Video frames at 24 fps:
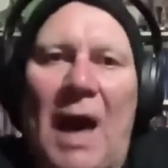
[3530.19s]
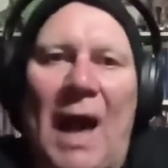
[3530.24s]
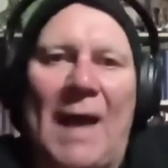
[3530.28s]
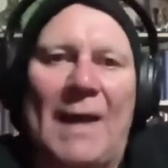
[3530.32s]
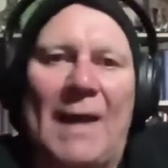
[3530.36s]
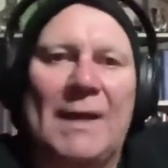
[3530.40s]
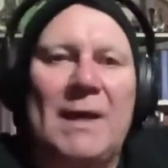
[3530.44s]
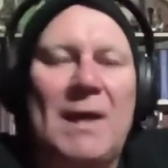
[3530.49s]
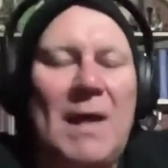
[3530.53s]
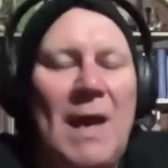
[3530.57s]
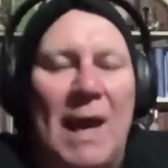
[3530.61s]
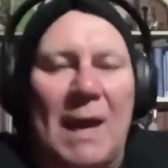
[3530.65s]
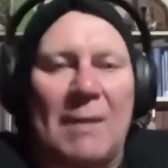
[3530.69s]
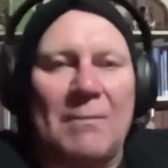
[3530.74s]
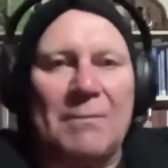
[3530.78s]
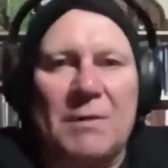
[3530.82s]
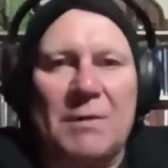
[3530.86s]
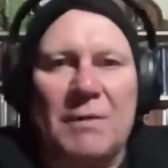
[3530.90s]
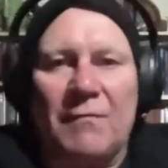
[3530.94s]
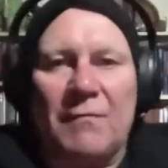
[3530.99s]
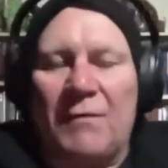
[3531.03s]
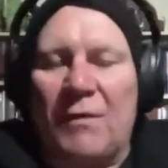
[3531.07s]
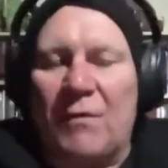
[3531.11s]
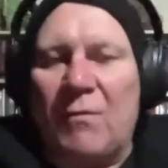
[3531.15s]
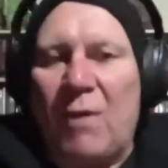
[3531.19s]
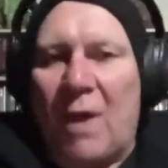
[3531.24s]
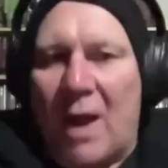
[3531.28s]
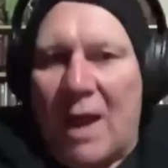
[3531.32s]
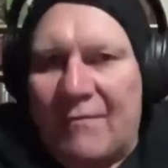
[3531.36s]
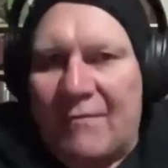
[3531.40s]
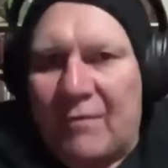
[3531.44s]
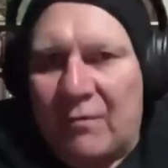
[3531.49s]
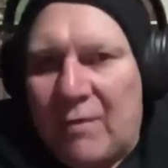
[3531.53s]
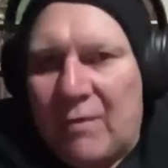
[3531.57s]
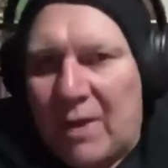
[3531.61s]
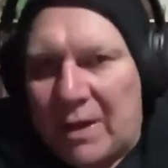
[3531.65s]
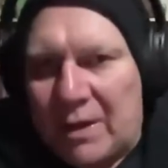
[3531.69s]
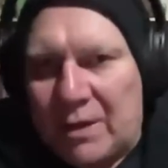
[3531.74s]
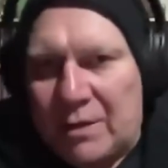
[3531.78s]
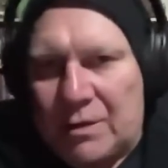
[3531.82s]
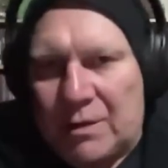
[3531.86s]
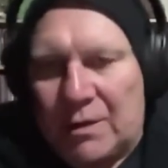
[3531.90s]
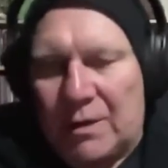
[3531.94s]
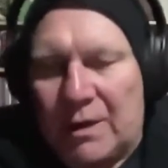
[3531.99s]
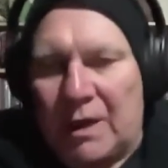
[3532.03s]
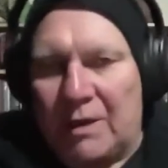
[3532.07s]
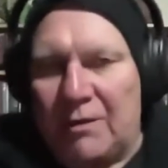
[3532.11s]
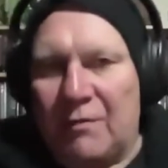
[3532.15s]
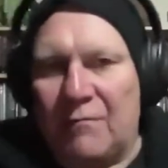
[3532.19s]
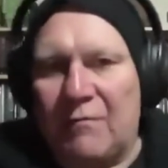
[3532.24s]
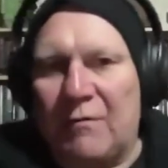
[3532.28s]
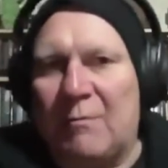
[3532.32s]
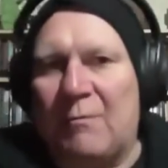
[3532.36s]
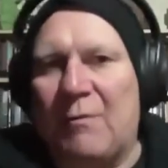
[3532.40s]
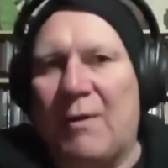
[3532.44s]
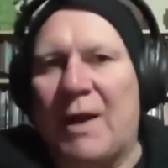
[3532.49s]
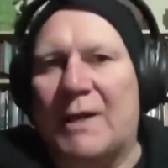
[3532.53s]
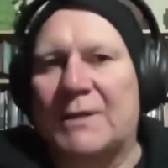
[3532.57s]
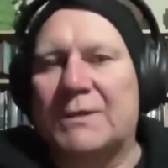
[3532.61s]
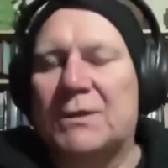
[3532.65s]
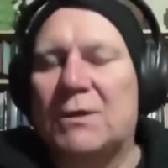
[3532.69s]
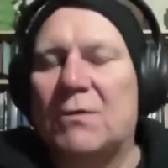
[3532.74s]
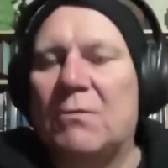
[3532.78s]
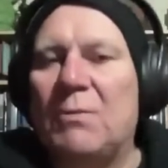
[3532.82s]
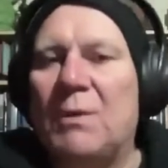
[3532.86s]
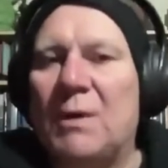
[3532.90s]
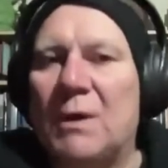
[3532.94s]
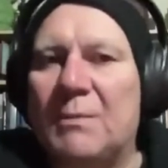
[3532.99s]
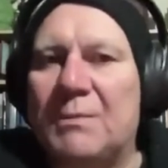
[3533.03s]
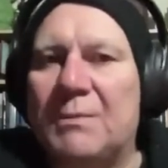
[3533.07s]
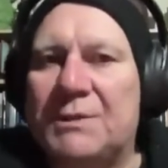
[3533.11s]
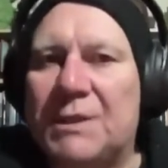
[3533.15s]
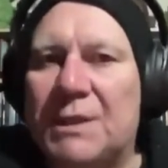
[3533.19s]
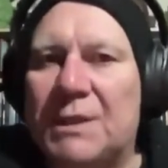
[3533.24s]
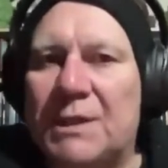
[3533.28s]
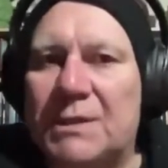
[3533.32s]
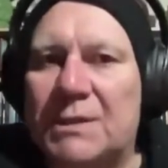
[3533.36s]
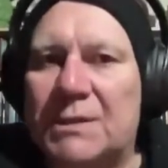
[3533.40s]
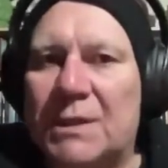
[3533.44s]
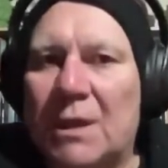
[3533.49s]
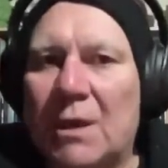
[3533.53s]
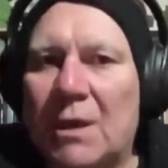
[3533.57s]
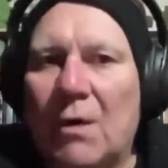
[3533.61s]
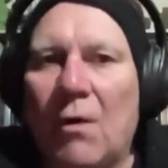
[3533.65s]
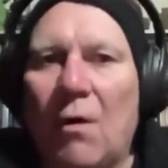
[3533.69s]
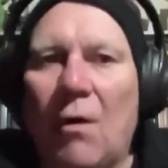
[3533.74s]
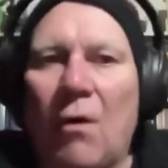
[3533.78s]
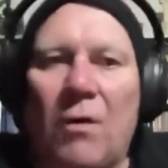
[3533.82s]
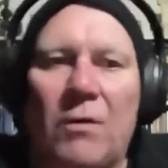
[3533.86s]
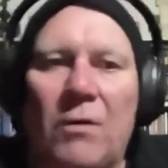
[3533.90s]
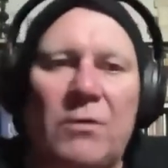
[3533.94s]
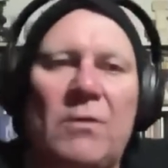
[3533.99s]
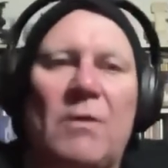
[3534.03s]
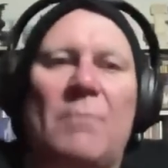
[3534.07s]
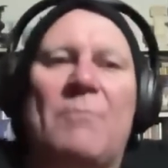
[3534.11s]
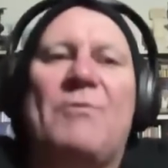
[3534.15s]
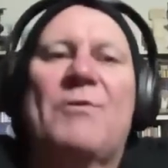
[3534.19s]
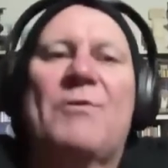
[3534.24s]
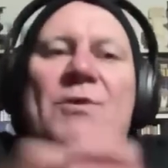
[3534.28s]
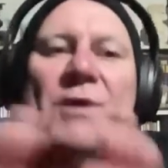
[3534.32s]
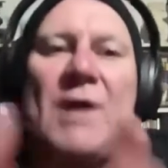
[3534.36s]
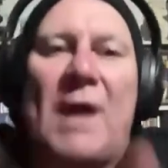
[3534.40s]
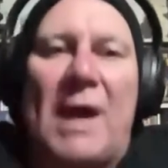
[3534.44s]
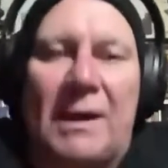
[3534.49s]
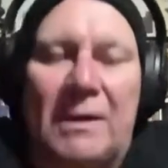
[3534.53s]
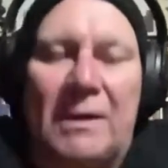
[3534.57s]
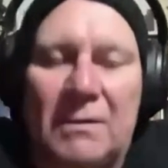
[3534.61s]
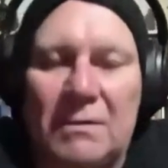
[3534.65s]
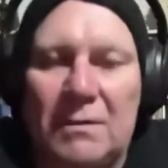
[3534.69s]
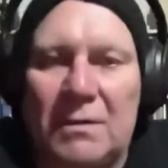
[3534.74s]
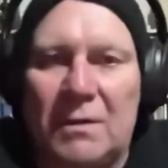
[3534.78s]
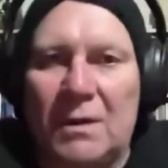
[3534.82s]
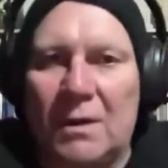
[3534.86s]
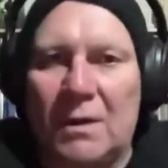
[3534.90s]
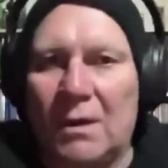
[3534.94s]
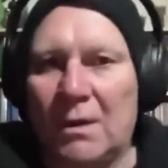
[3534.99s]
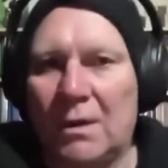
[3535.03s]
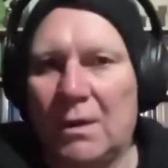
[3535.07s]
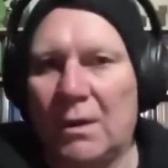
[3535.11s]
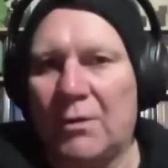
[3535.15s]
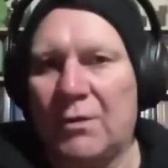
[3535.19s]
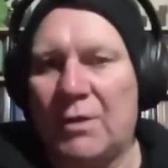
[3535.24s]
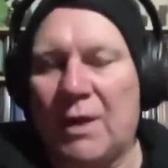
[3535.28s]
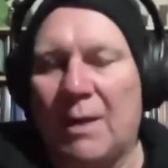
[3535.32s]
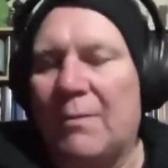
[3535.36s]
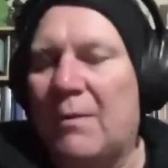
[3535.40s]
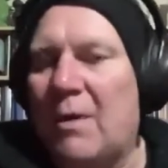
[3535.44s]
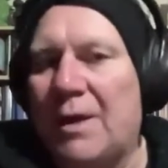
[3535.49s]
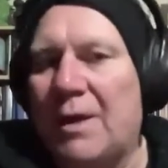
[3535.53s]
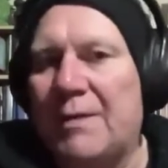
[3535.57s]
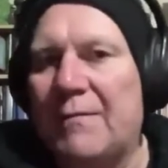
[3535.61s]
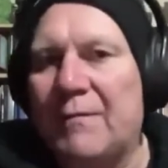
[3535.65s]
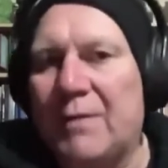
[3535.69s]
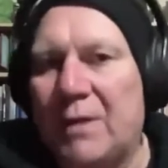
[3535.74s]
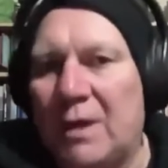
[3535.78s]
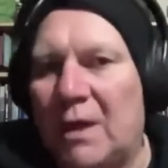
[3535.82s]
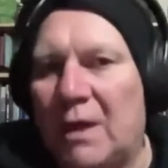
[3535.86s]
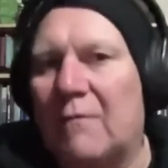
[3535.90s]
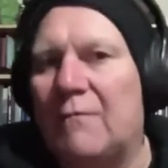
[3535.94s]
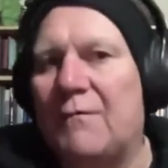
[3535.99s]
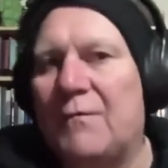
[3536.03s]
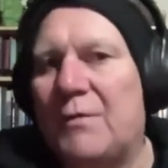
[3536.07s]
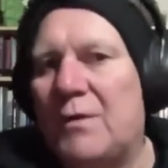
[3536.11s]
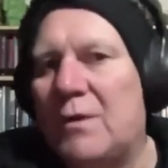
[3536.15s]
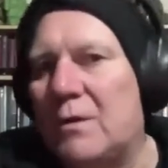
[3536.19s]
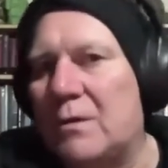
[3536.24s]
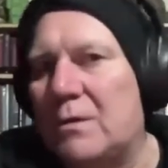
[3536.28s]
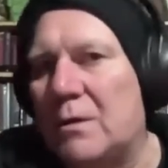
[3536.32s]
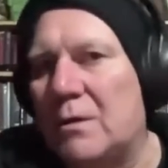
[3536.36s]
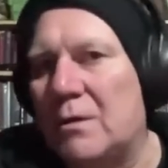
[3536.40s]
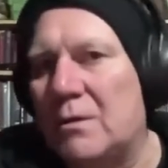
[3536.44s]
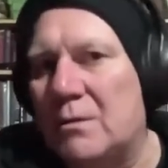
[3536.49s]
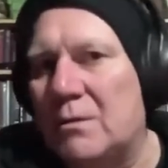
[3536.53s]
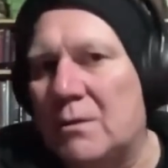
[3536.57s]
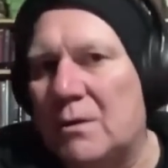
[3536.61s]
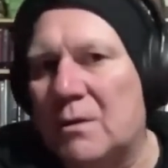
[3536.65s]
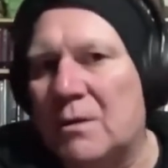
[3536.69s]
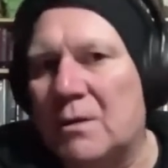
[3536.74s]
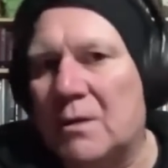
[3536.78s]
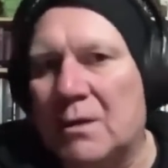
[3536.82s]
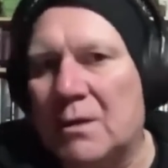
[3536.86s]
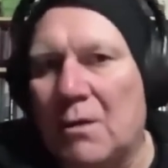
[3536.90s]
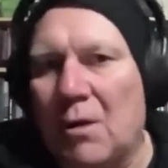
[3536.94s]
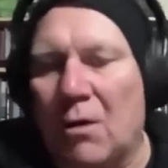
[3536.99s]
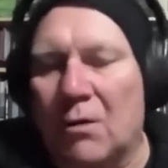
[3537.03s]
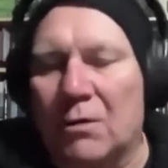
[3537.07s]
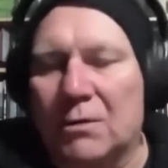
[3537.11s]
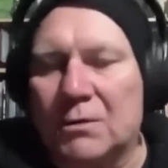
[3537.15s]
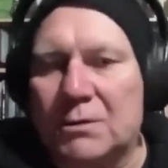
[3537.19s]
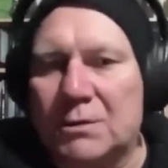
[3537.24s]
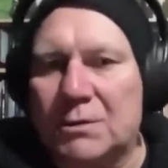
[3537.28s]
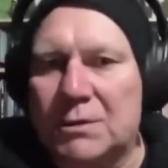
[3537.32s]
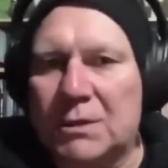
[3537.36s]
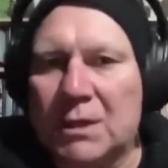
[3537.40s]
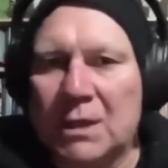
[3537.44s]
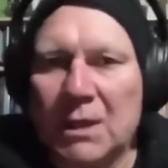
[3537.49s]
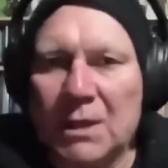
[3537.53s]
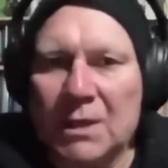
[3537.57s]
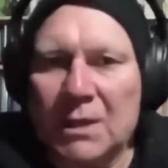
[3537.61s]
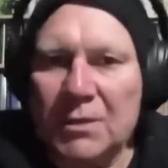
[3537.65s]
and kept for whatever reason, either for practical purposes or to present as some kind of gift to the gods.